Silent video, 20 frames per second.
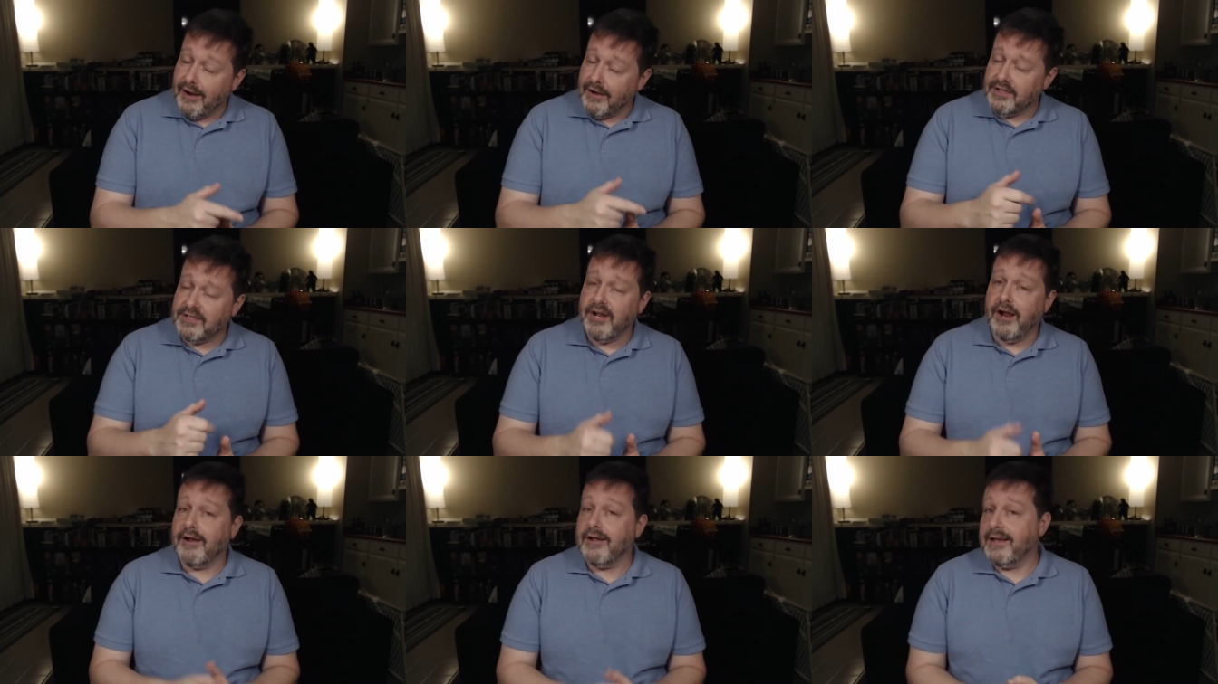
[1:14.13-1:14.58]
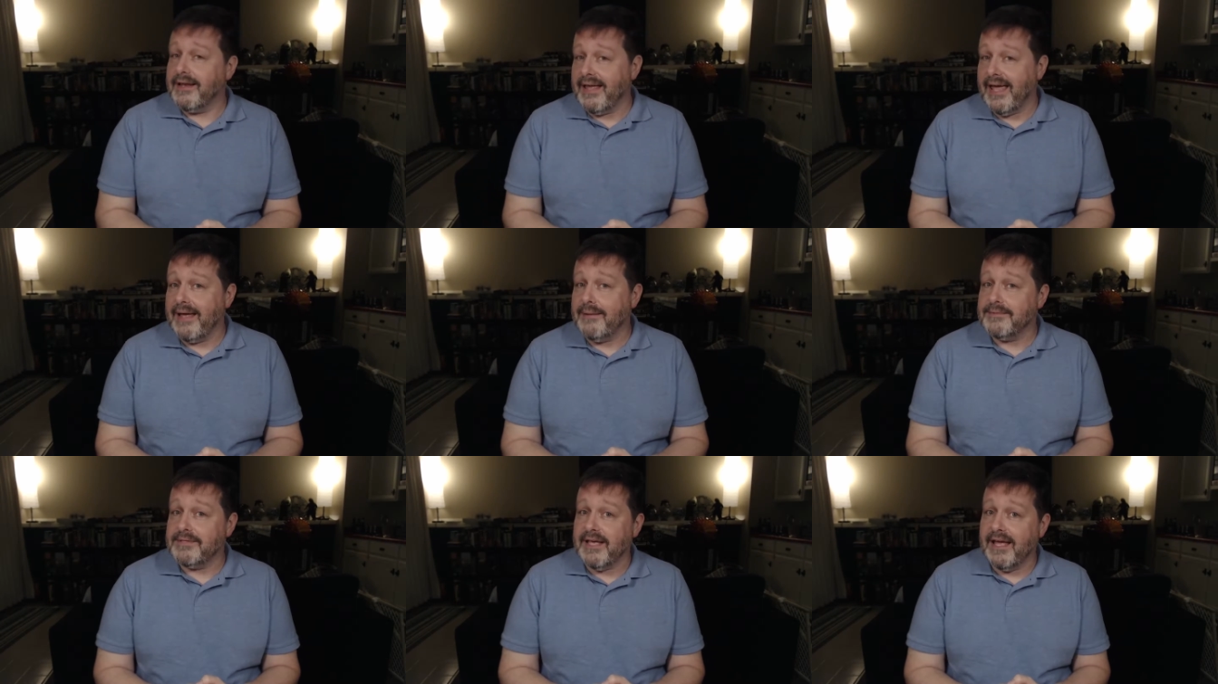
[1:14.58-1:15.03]
Target
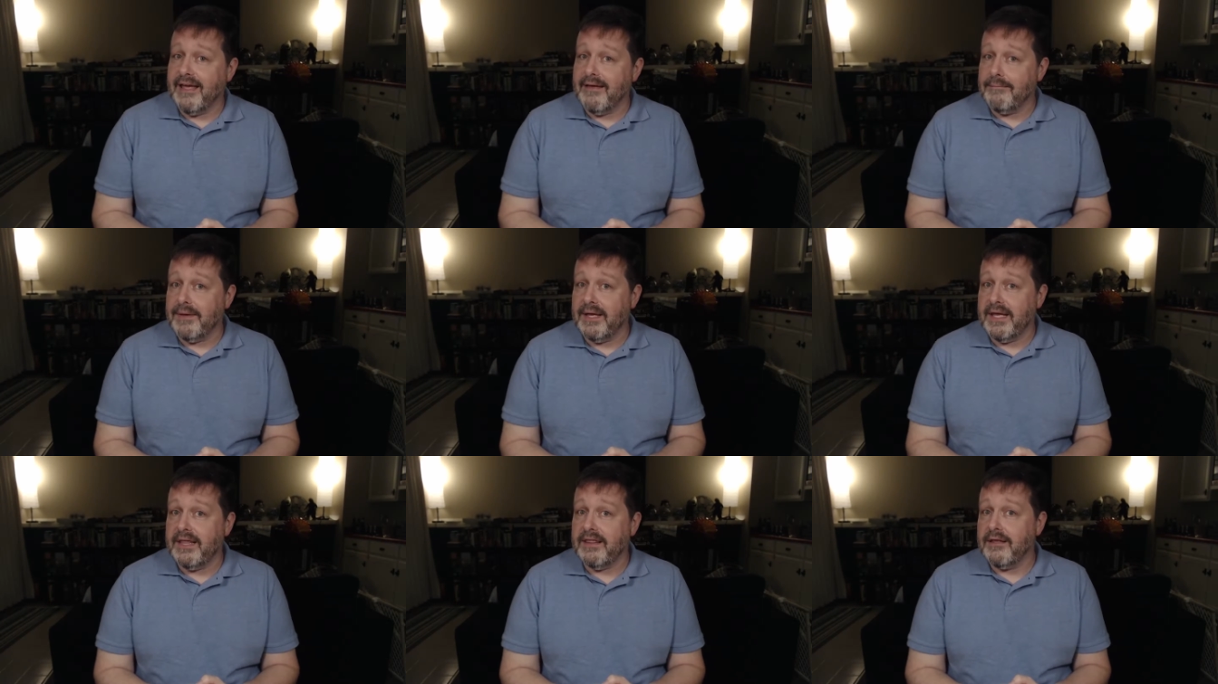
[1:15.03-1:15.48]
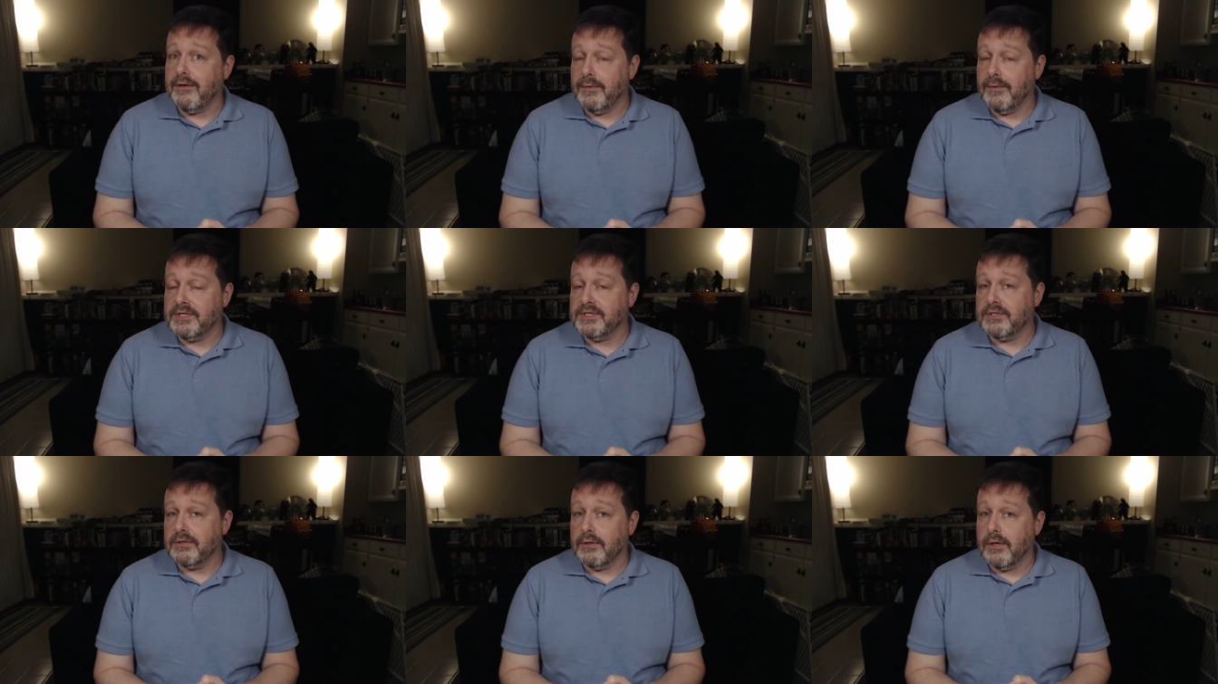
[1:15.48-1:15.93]
Games AB, the
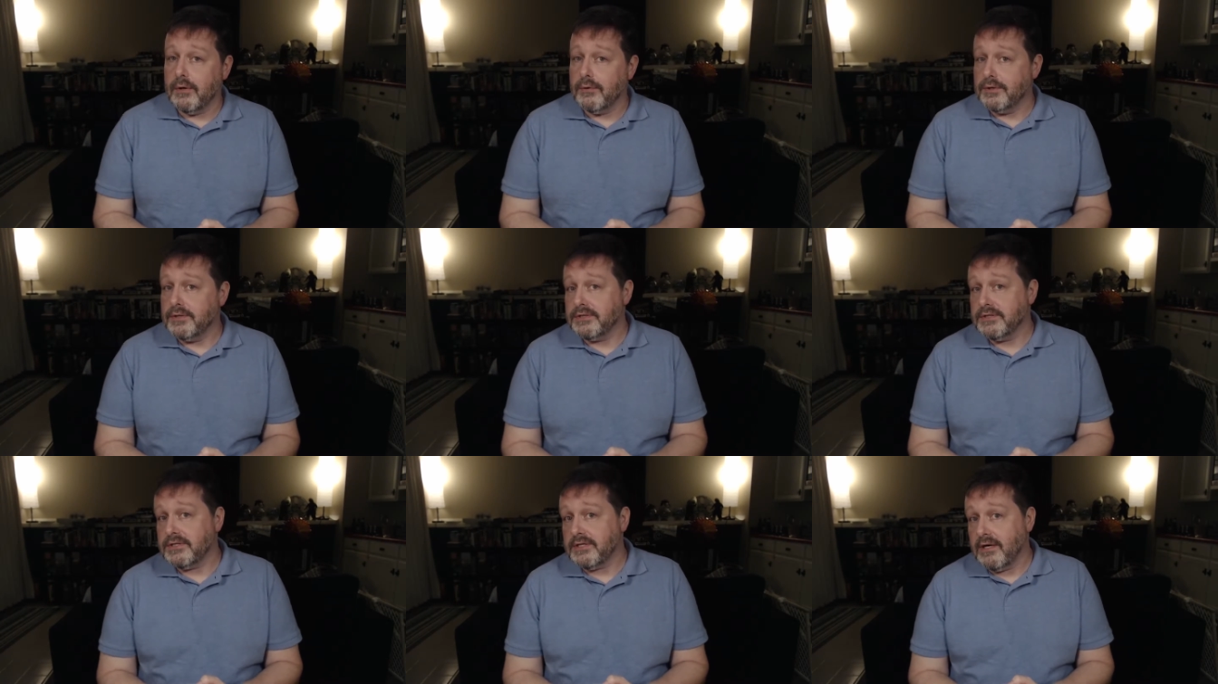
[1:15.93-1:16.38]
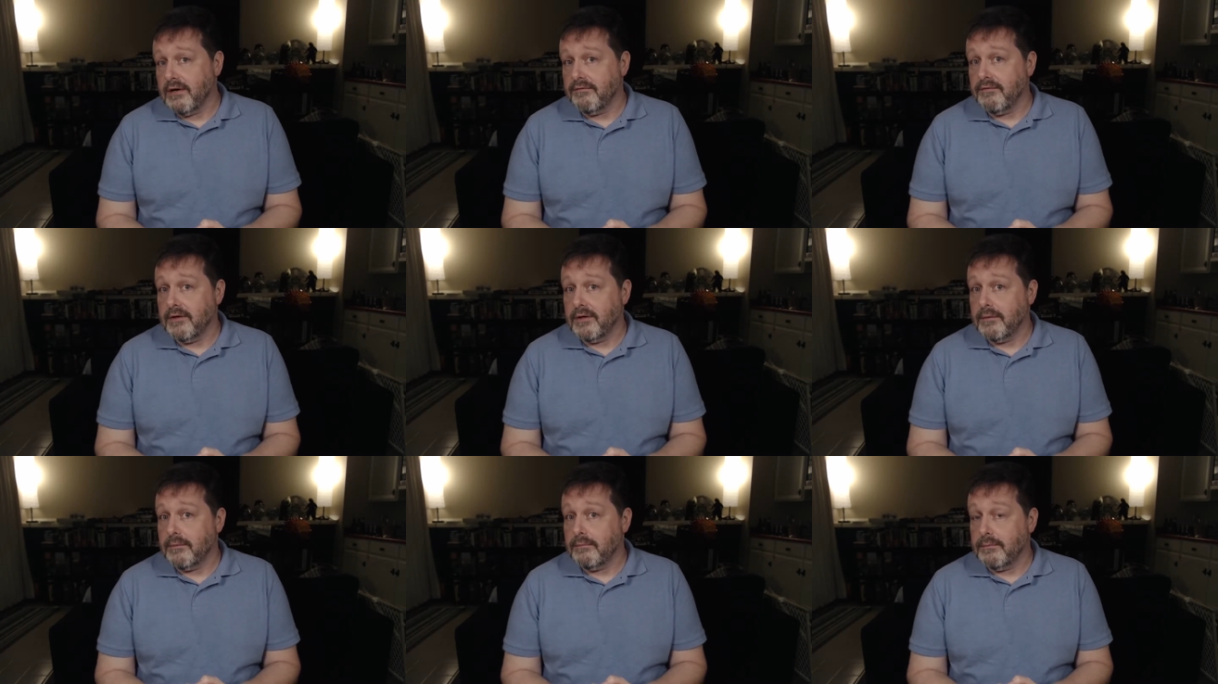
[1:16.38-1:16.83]
original owners of
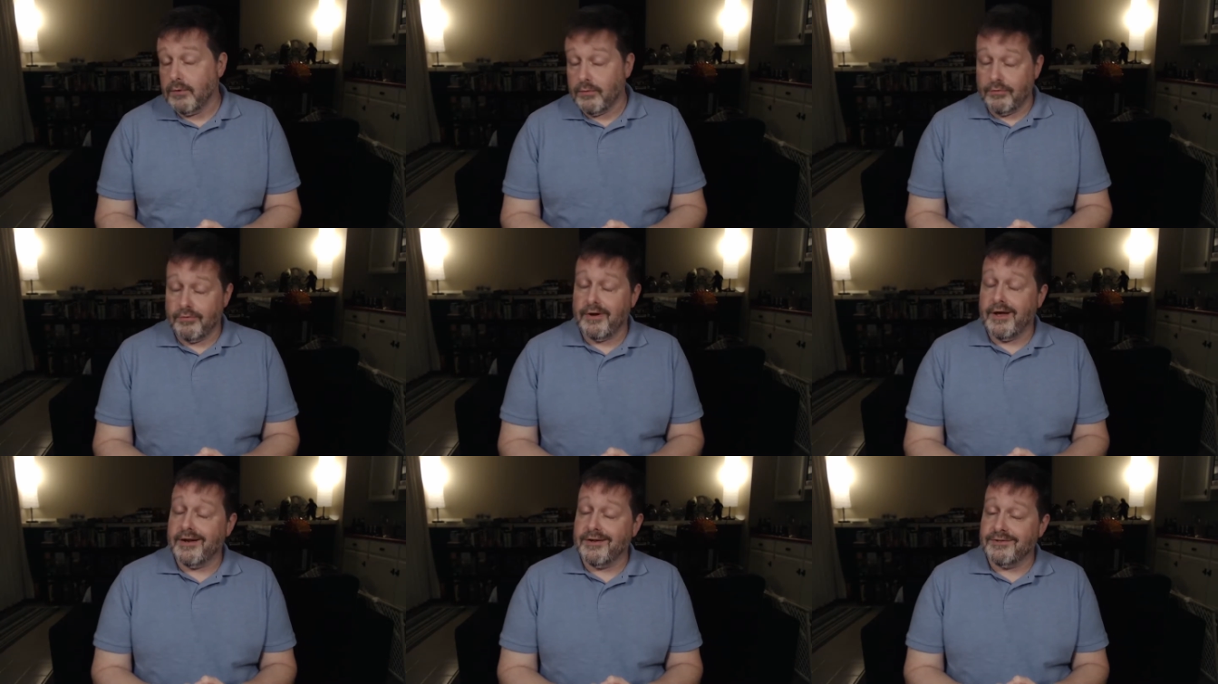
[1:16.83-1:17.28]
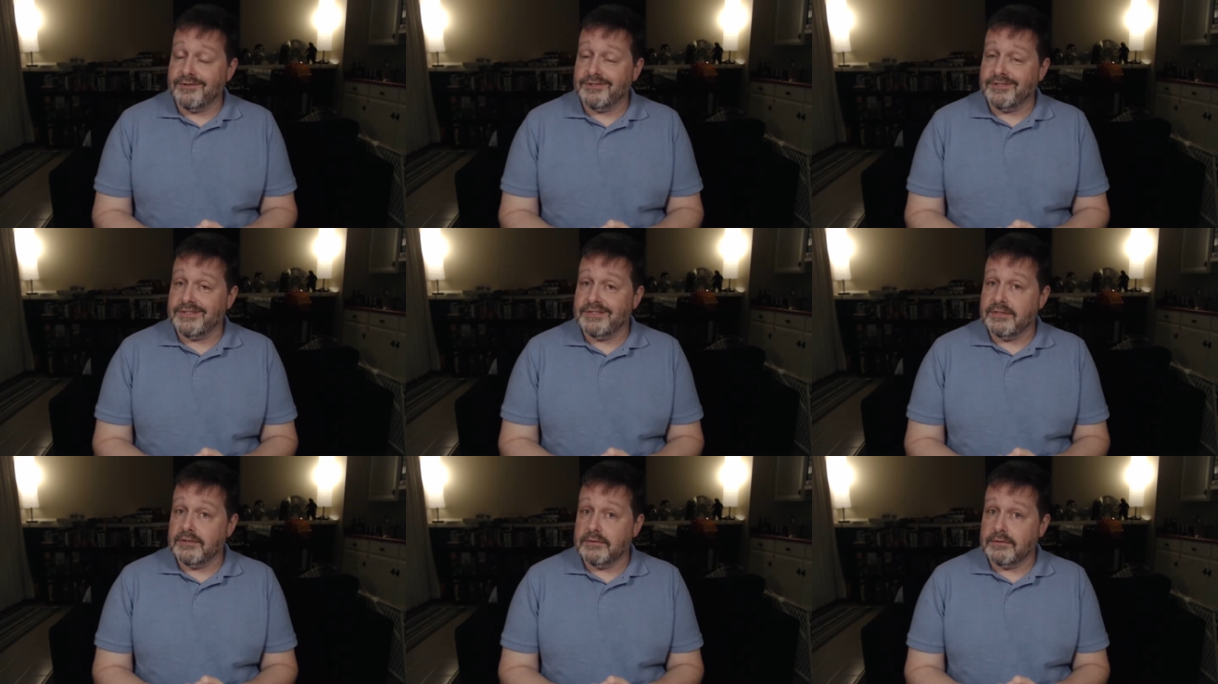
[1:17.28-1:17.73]
the Mutant
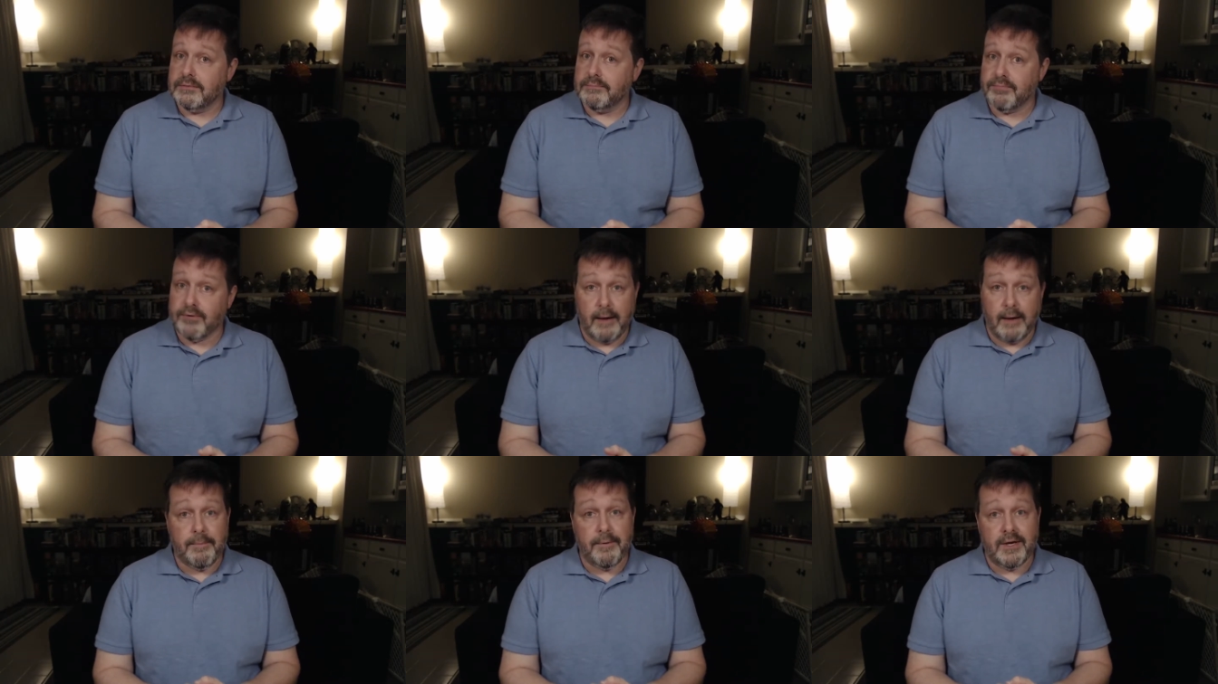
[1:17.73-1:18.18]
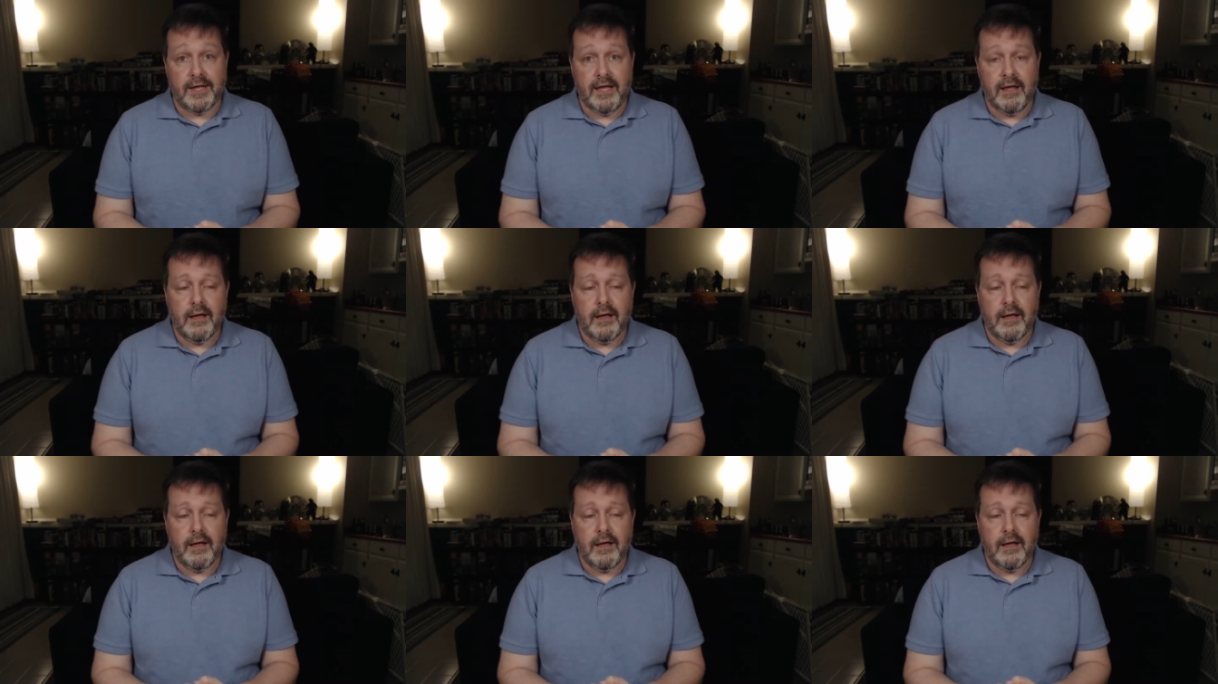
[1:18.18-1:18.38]
Chronicles property,